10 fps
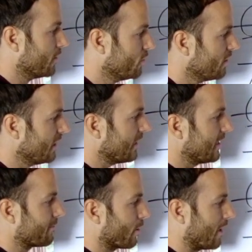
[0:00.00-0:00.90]
You need
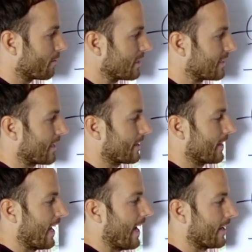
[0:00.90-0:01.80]
these properties to
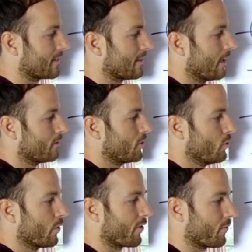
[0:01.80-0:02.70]
last
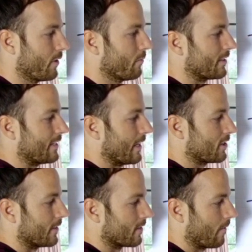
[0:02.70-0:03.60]
2 or 3
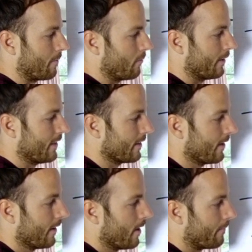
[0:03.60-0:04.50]
recessions. There might be one
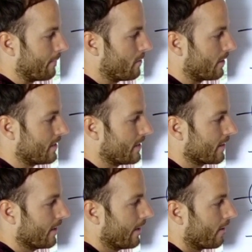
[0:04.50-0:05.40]
here, might be one
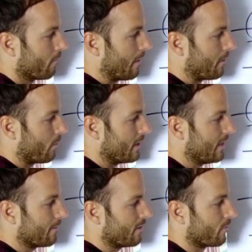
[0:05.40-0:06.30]
here, might be one
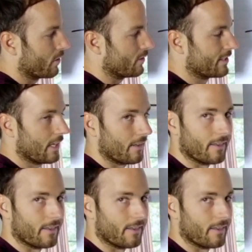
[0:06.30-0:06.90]
here before you sell